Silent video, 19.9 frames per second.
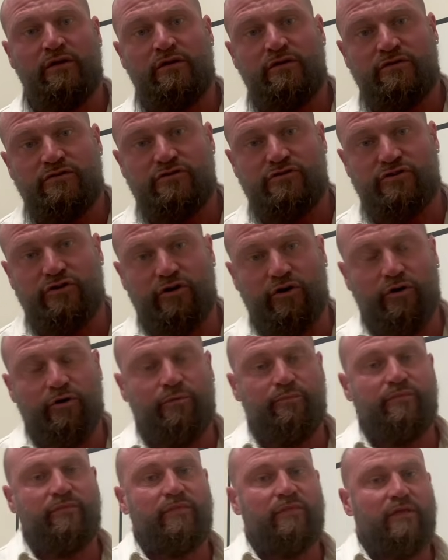So
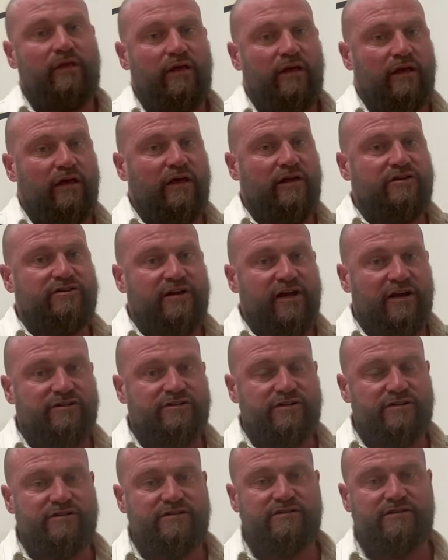
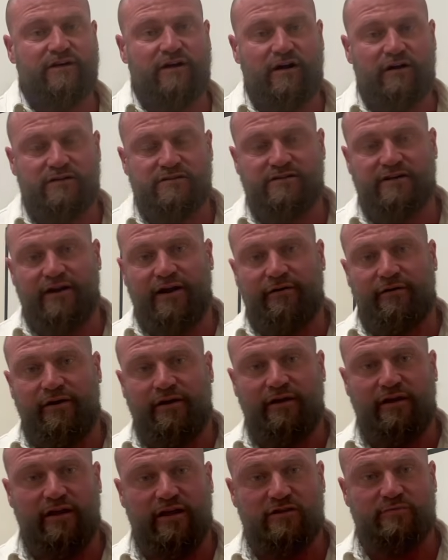injections are scary,
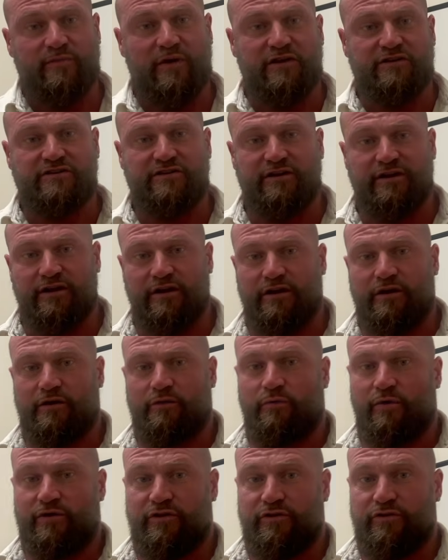especially
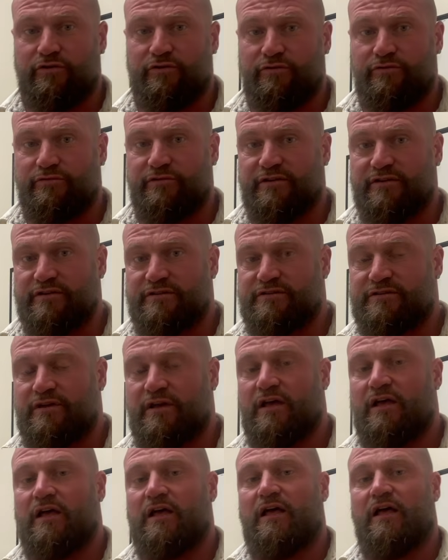when you're new to this.
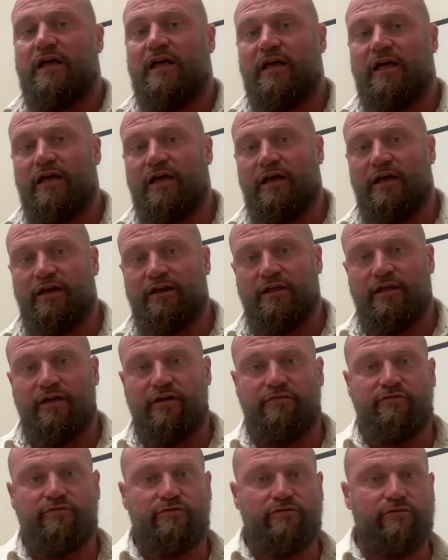And
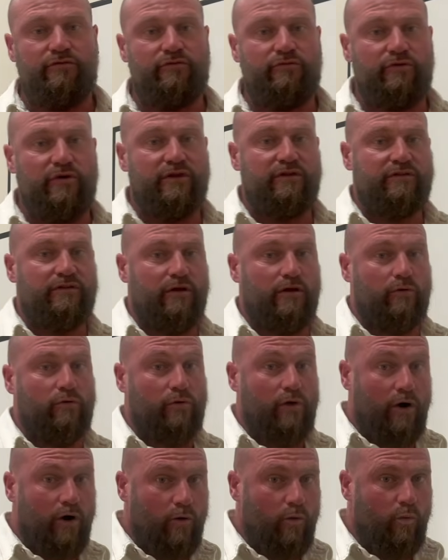if you do it the
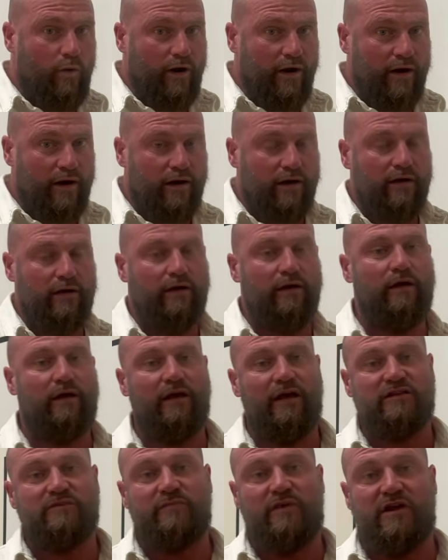wrong way,
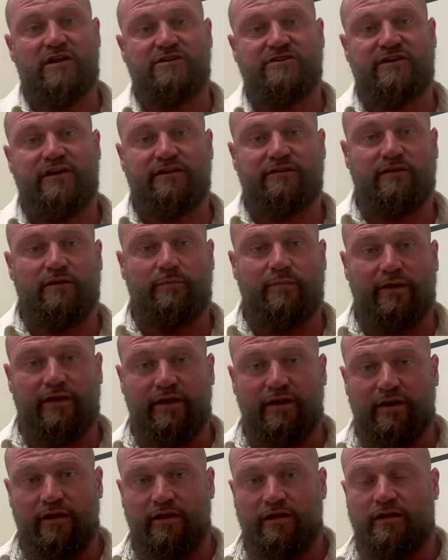especially at the
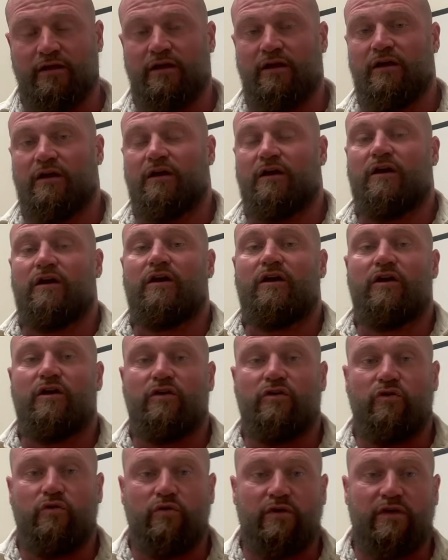beginning,
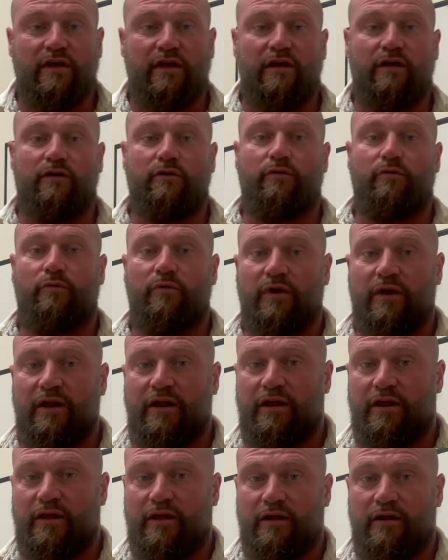you can
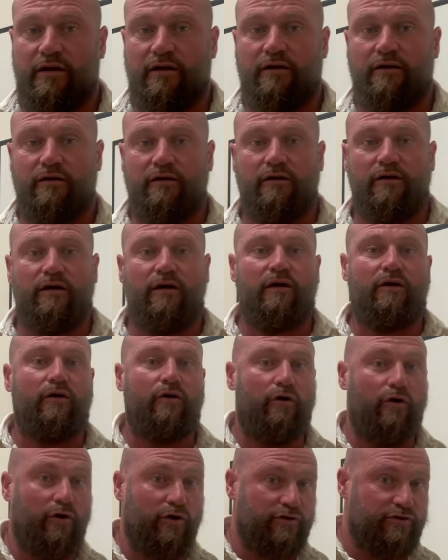really
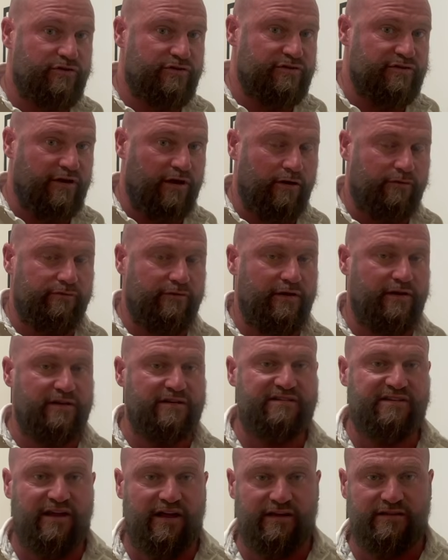hurt yourself in the
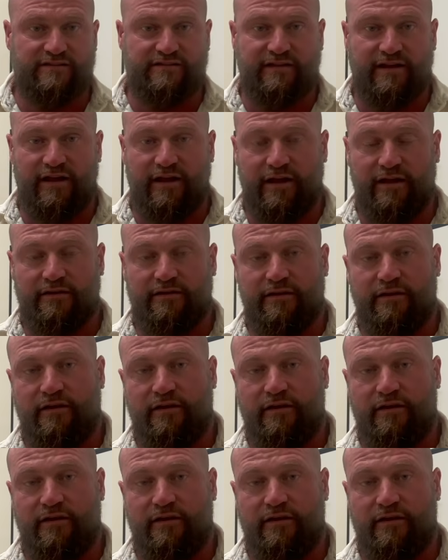sense that